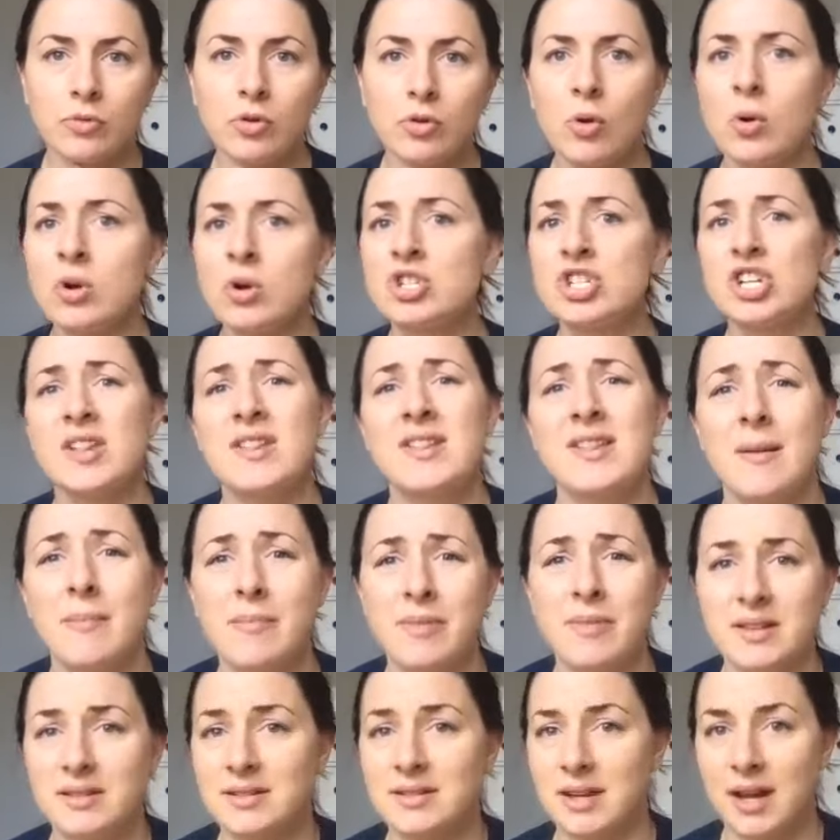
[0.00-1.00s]
or just
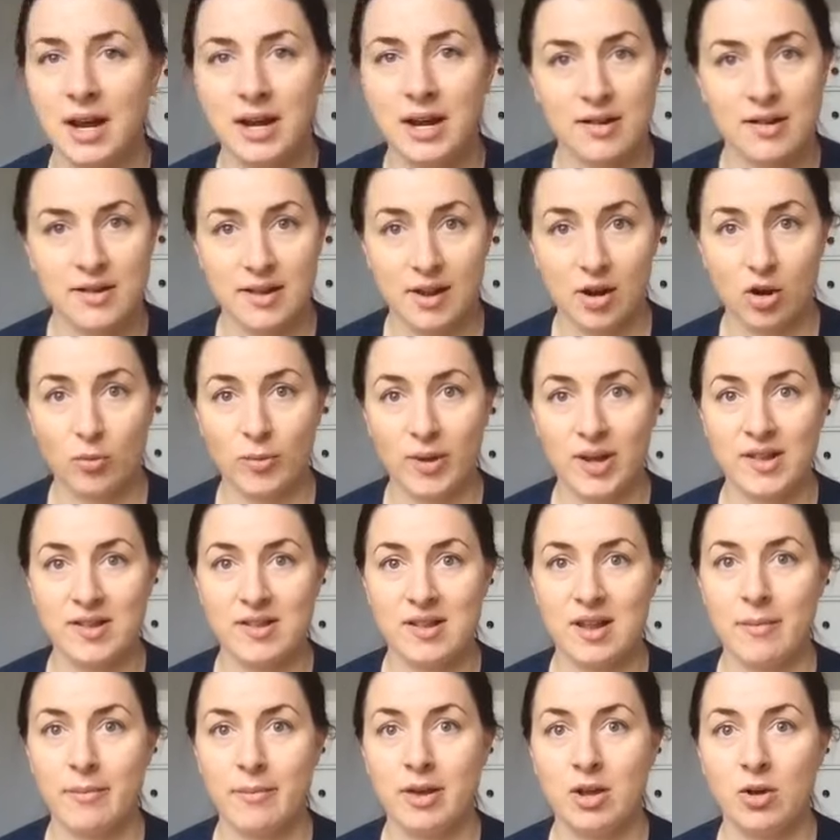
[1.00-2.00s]
something to kind of settle my
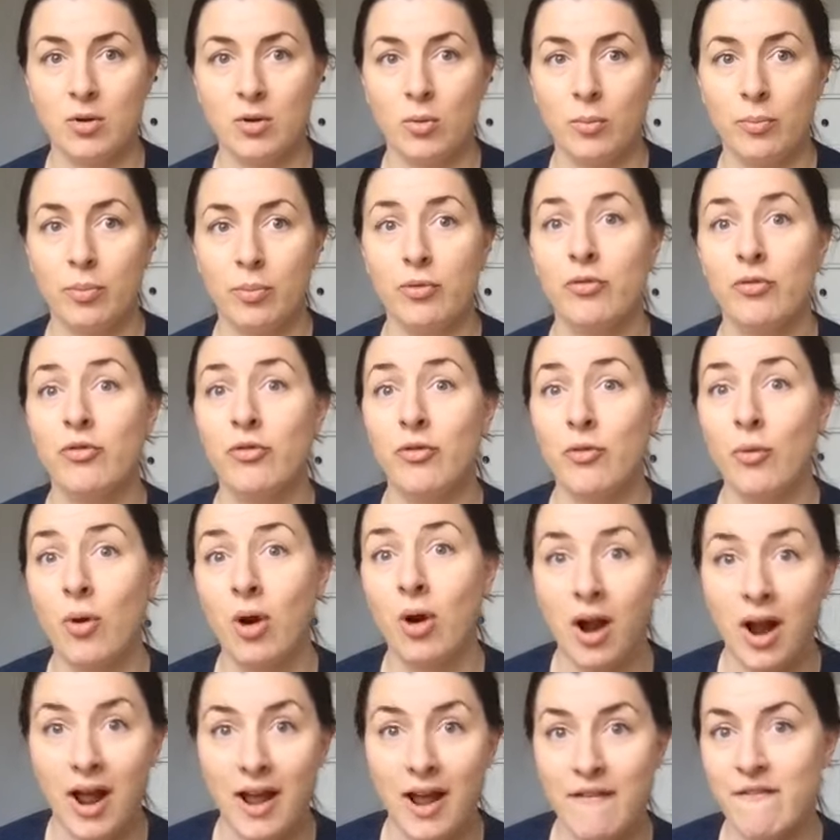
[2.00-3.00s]
stomach
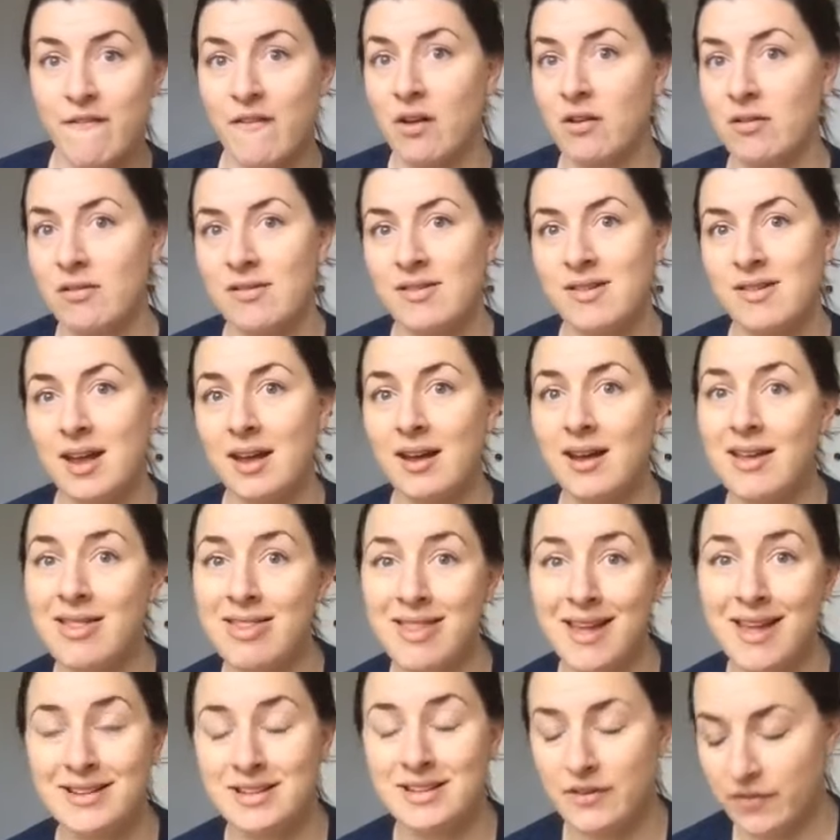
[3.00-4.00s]
before I felt sick. And
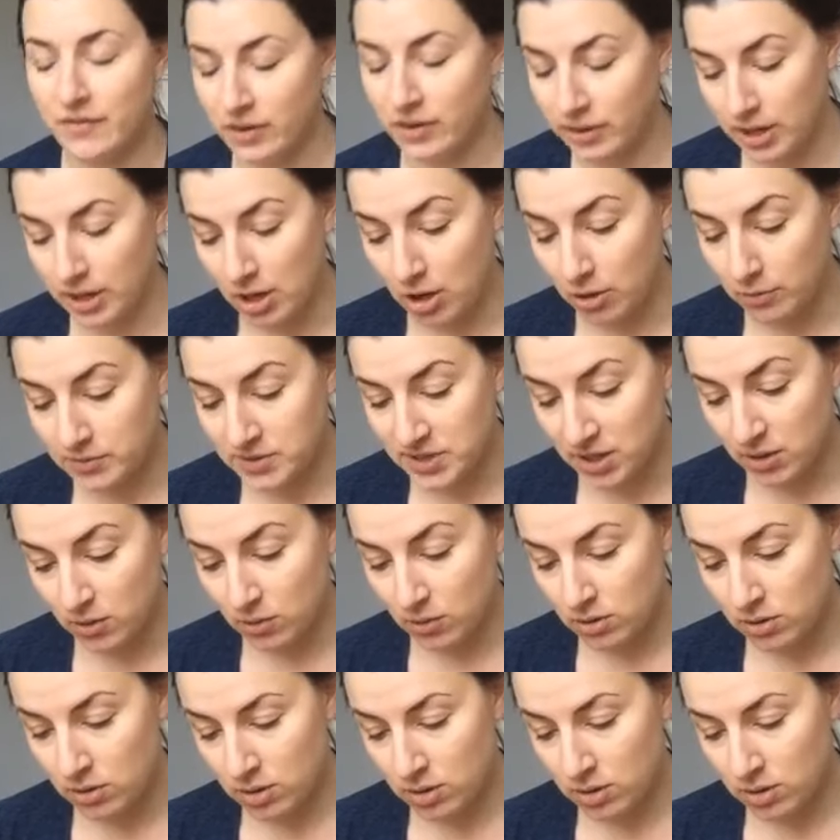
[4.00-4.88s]
that definitely helped too.